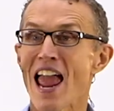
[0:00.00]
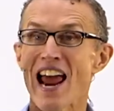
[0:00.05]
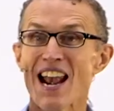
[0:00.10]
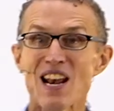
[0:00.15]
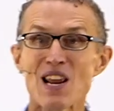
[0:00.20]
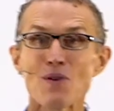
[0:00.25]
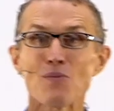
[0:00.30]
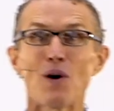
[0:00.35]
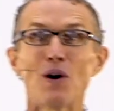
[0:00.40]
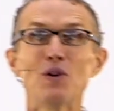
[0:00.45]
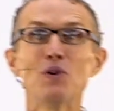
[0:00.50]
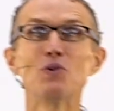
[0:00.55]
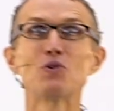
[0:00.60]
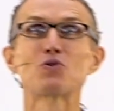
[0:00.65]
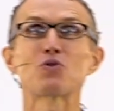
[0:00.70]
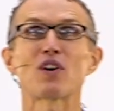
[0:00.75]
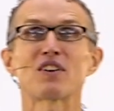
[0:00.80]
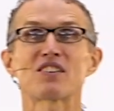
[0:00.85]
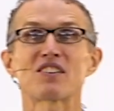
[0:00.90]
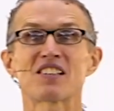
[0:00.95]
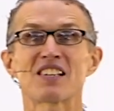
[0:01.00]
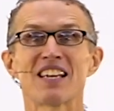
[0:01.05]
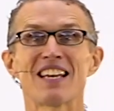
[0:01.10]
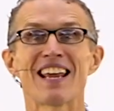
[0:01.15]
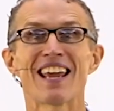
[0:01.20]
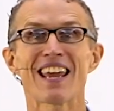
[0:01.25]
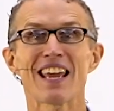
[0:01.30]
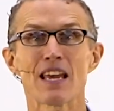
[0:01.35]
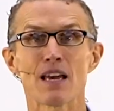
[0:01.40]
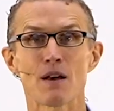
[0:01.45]
anyone who trusts in
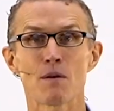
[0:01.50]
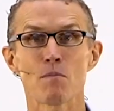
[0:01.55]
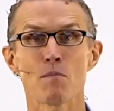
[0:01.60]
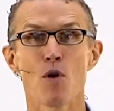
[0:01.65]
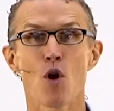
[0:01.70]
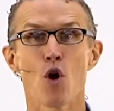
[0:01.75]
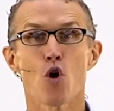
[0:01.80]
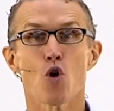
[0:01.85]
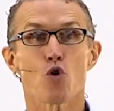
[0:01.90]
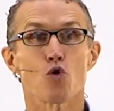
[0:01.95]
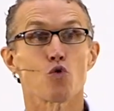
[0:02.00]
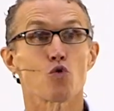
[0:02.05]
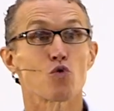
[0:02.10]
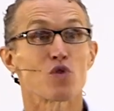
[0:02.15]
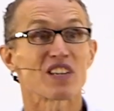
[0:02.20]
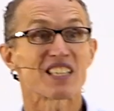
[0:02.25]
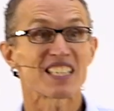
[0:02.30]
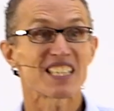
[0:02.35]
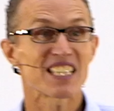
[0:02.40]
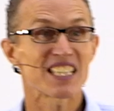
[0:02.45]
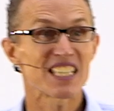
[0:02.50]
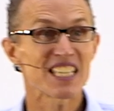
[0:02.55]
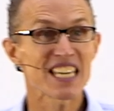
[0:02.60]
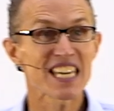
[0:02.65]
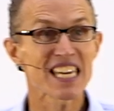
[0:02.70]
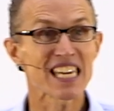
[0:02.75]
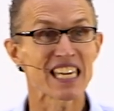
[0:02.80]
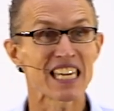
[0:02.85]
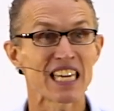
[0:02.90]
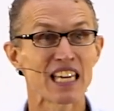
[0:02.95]
Him
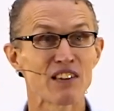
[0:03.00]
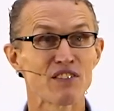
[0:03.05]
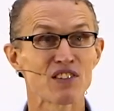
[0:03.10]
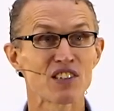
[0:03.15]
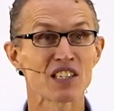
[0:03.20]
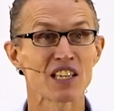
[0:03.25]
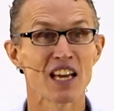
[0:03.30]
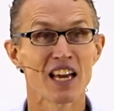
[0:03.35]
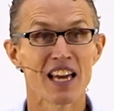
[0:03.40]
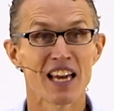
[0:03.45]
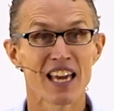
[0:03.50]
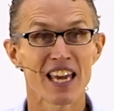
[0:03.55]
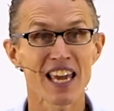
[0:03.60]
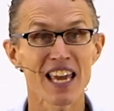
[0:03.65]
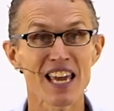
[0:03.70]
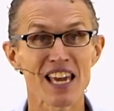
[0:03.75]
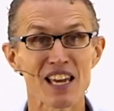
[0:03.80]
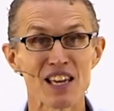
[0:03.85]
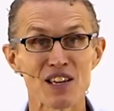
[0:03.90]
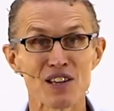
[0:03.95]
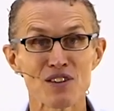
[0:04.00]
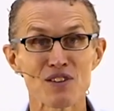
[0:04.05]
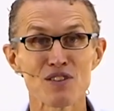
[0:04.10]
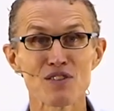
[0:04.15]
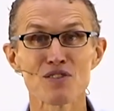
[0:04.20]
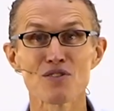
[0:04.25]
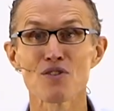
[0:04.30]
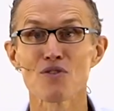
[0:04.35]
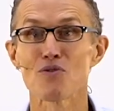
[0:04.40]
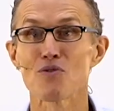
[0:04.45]
receives
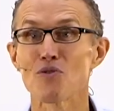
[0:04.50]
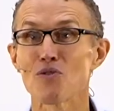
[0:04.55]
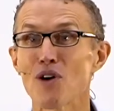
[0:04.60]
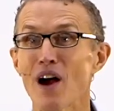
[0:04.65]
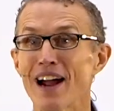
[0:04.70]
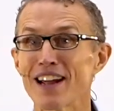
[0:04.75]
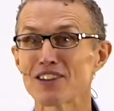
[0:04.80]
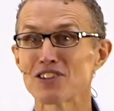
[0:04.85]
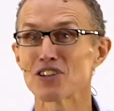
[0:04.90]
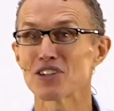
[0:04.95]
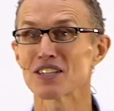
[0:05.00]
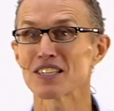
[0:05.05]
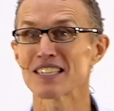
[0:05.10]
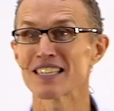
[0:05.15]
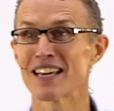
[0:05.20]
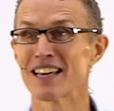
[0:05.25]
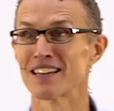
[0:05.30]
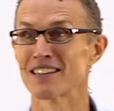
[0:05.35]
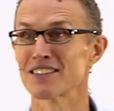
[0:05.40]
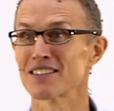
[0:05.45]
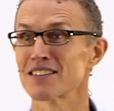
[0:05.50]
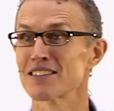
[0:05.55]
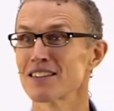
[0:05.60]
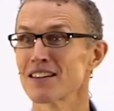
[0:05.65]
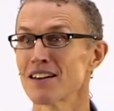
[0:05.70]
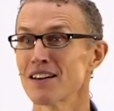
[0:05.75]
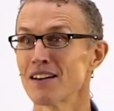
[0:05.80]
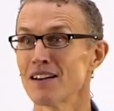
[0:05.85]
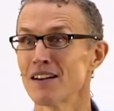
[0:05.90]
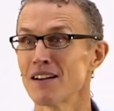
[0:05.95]
His righteousness.
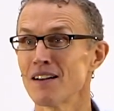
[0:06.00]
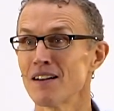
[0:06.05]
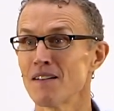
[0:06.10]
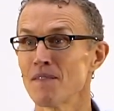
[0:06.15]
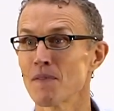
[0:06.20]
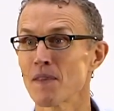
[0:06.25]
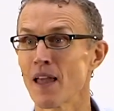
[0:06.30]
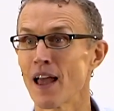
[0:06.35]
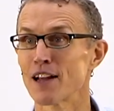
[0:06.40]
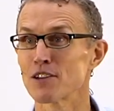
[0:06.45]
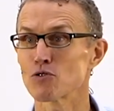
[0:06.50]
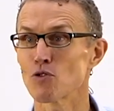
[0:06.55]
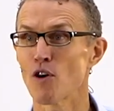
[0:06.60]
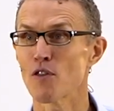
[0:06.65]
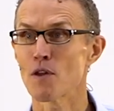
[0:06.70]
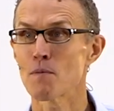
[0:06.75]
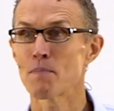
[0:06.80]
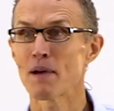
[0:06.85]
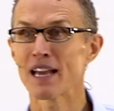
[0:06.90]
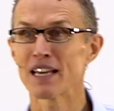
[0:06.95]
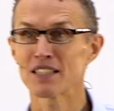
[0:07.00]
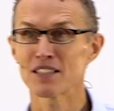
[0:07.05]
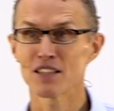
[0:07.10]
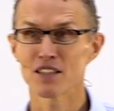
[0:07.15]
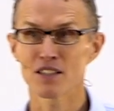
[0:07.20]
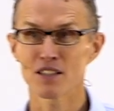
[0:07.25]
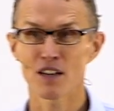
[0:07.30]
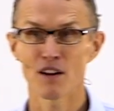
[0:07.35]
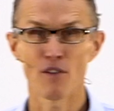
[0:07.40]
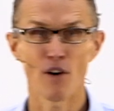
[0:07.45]
And so, on the
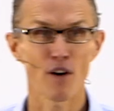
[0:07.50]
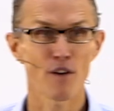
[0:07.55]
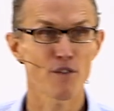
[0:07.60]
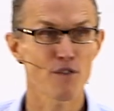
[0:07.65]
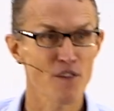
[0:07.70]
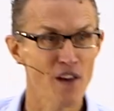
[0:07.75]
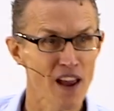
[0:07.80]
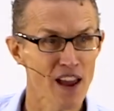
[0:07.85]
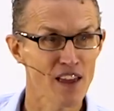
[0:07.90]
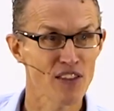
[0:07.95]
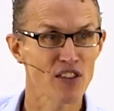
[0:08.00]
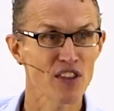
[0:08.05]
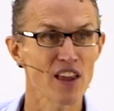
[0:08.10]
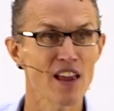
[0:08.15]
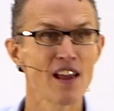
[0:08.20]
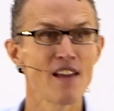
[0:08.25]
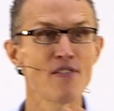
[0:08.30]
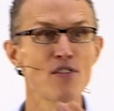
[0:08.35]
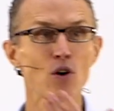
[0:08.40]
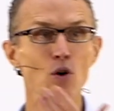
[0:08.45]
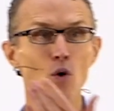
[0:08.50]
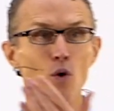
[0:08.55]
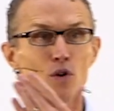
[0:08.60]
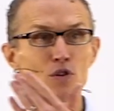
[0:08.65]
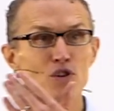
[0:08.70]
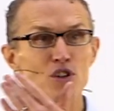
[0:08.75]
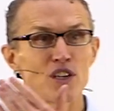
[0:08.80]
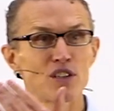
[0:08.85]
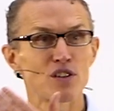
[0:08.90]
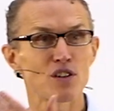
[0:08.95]
basis of our faith in the
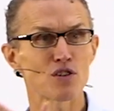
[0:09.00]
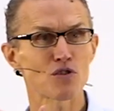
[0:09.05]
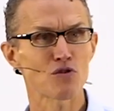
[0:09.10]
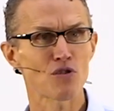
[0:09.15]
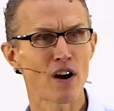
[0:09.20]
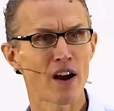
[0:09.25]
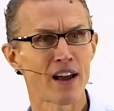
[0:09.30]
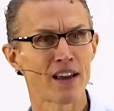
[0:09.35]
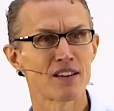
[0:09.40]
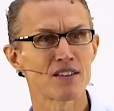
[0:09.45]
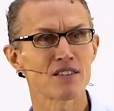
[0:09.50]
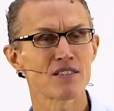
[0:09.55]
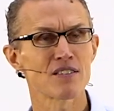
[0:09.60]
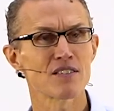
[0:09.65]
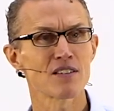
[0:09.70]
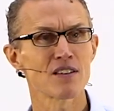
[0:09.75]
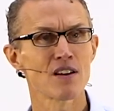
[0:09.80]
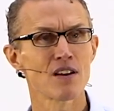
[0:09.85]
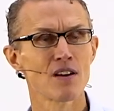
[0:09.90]
Lord Jesus Christ,